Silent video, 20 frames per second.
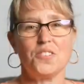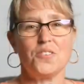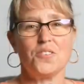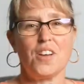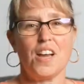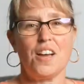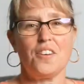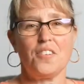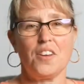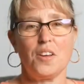
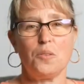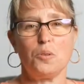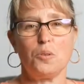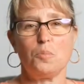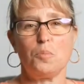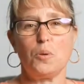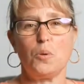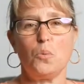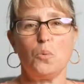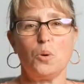cafe would
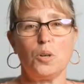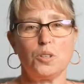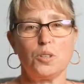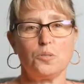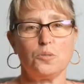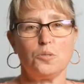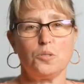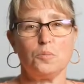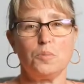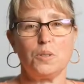be
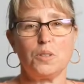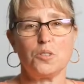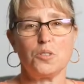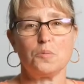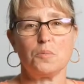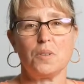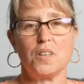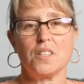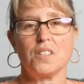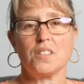wonderful because
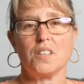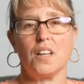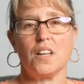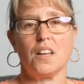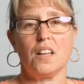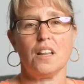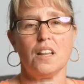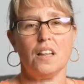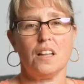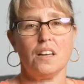my
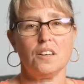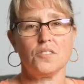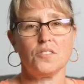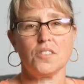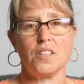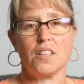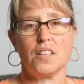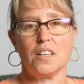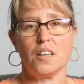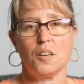son loves
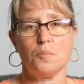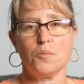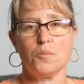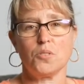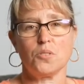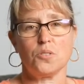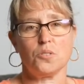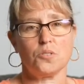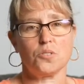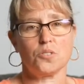to get up and
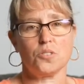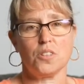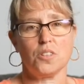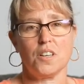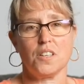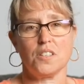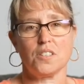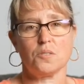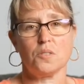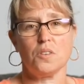
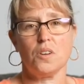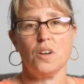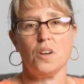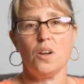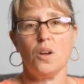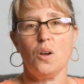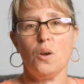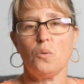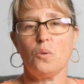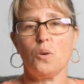socialize
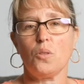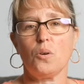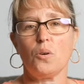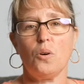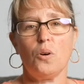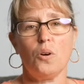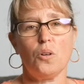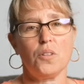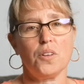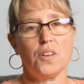with
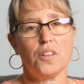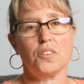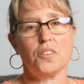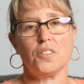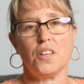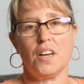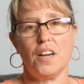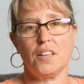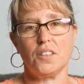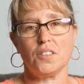all the other
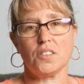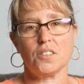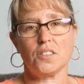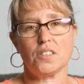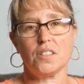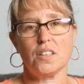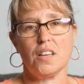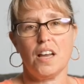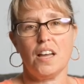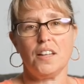
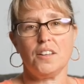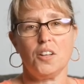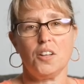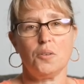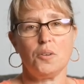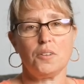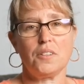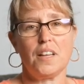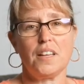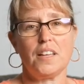diners, and
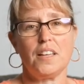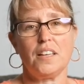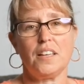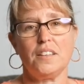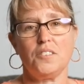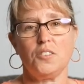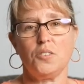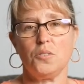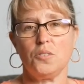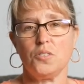knowing that he
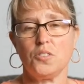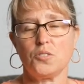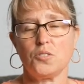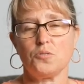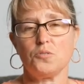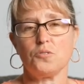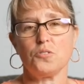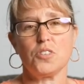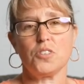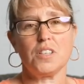can do this
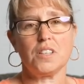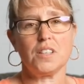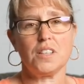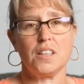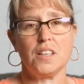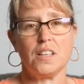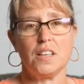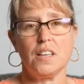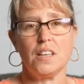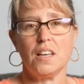
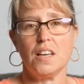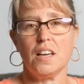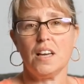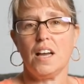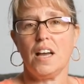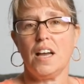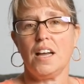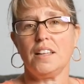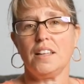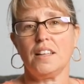freely
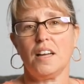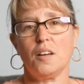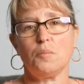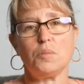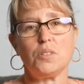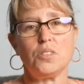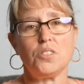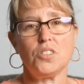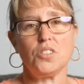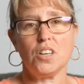and not
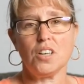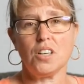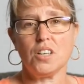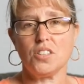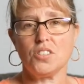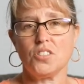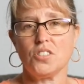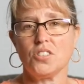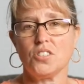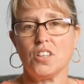be
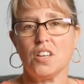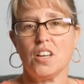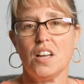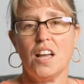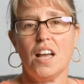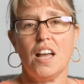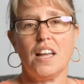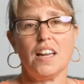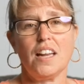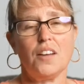judged
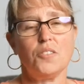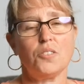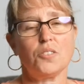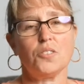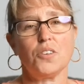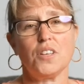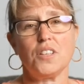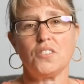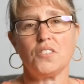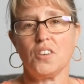and have a
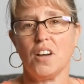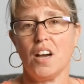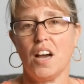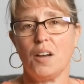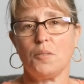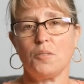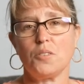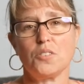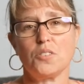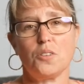great
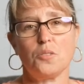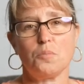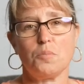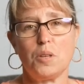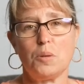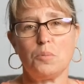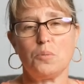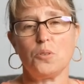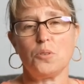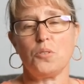time because other
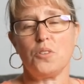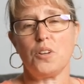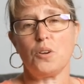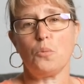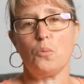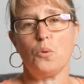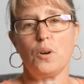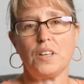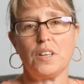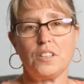people are there
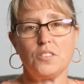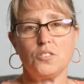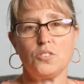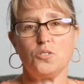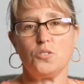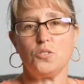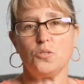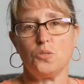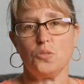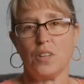wanting to
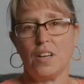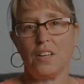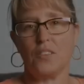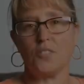do that